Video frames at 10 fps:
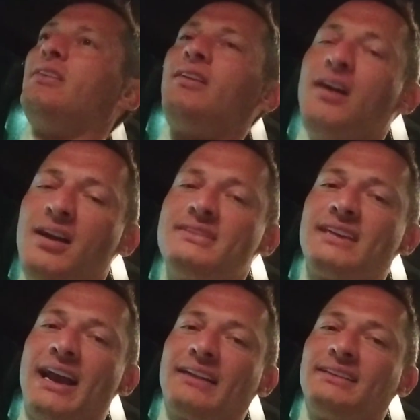
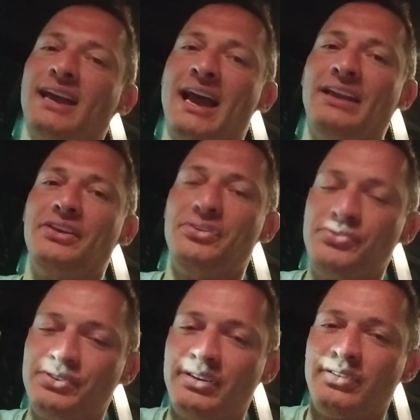Contact at
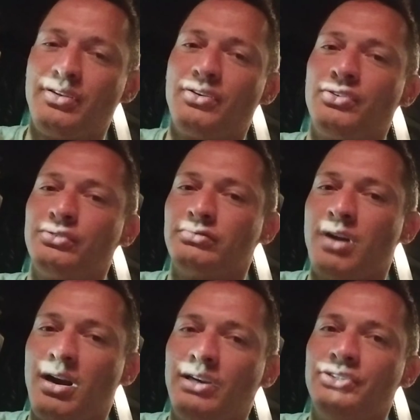
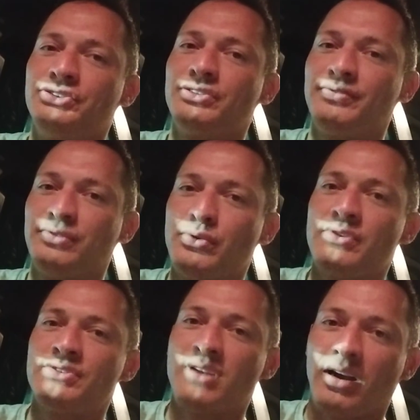
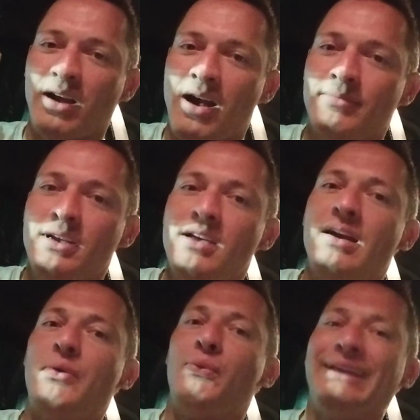HoustonGarageFloors.com.
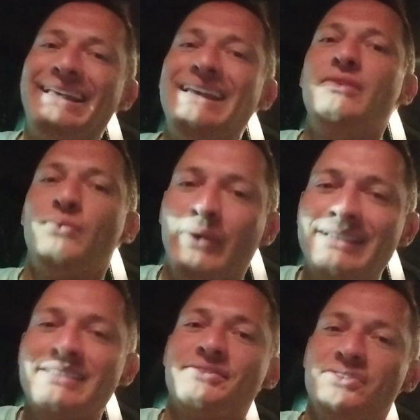We
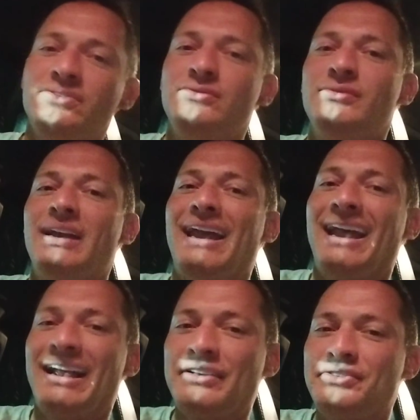want to
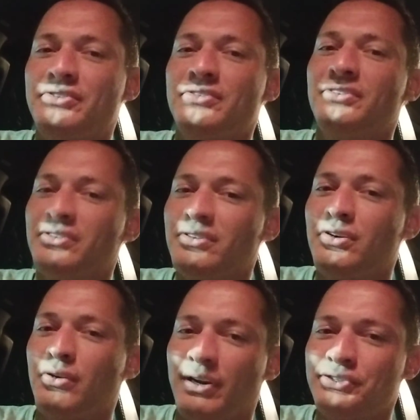answer your
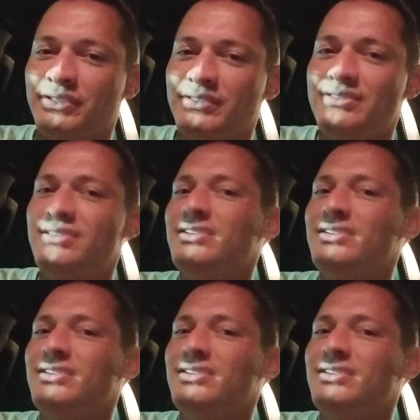questions.